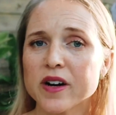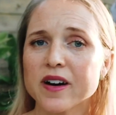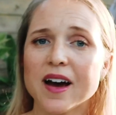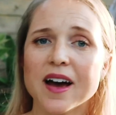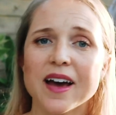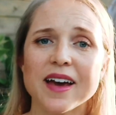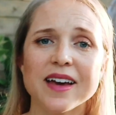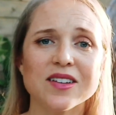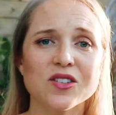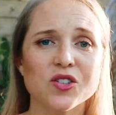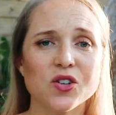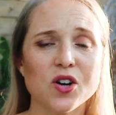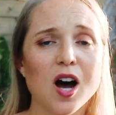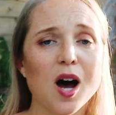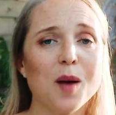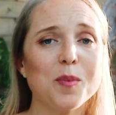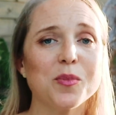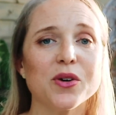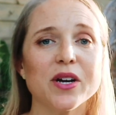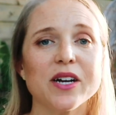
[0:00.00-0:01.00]
guides or
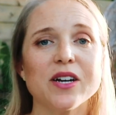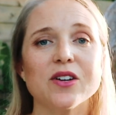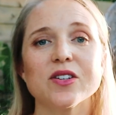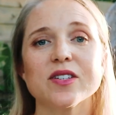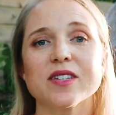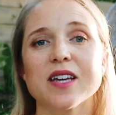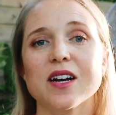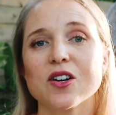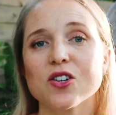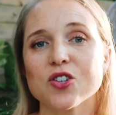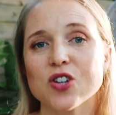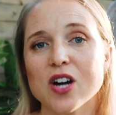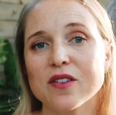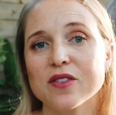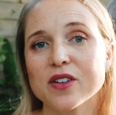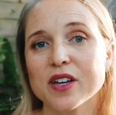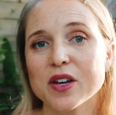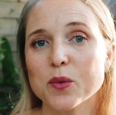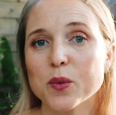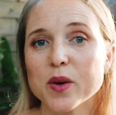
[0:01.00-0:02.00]
operators that are
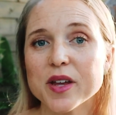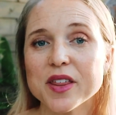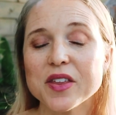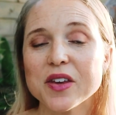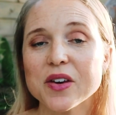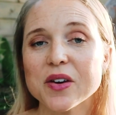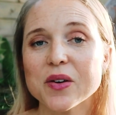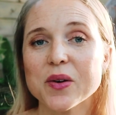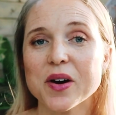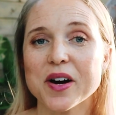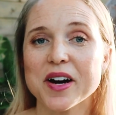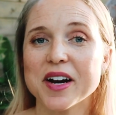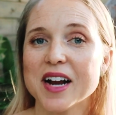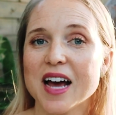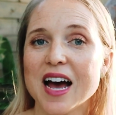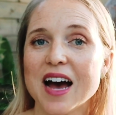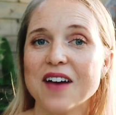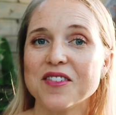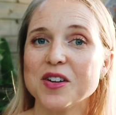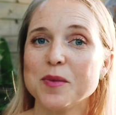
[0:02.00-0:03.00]
traveling with you are going to
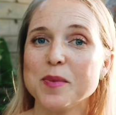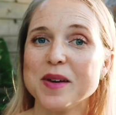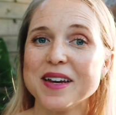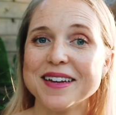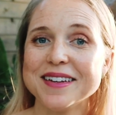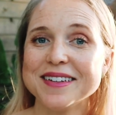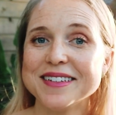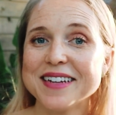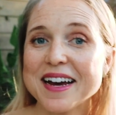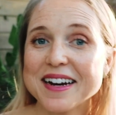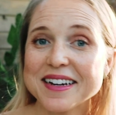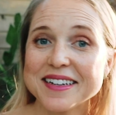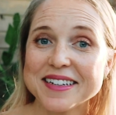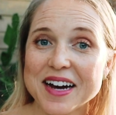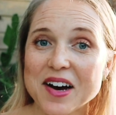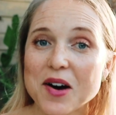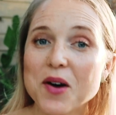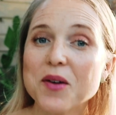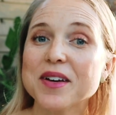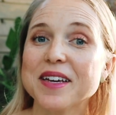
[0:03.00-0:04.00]
have to be decked
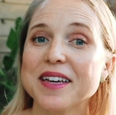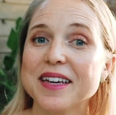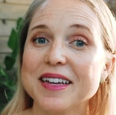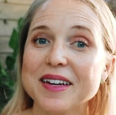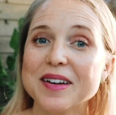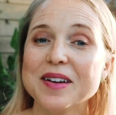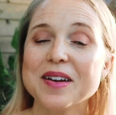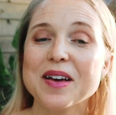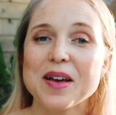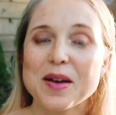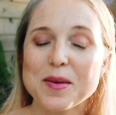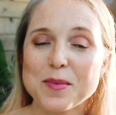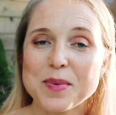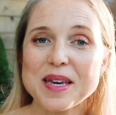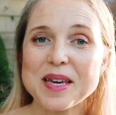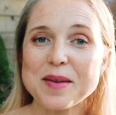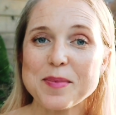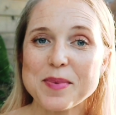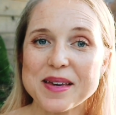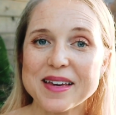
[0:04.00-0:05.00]
out in
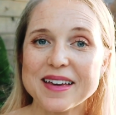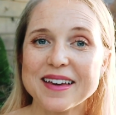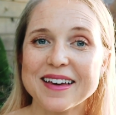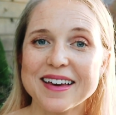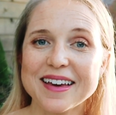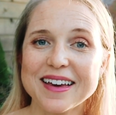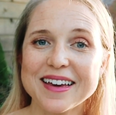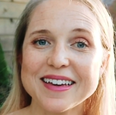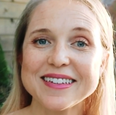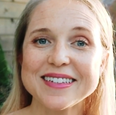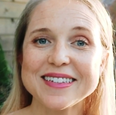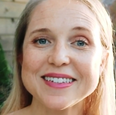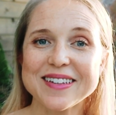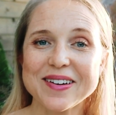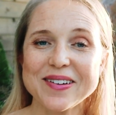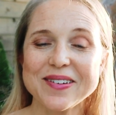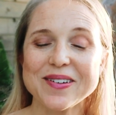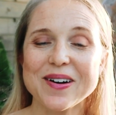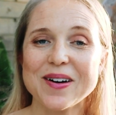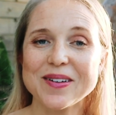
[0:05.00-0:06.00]
PPE,
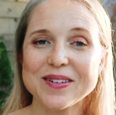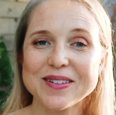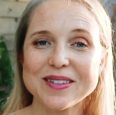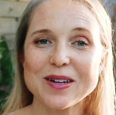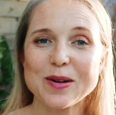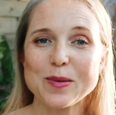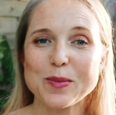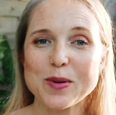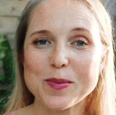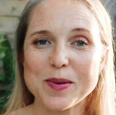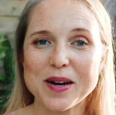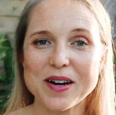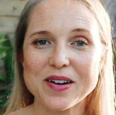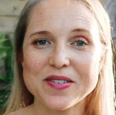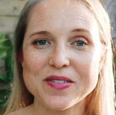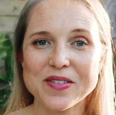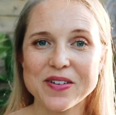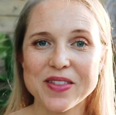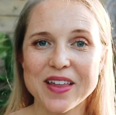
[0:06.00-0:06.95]
so also prepare for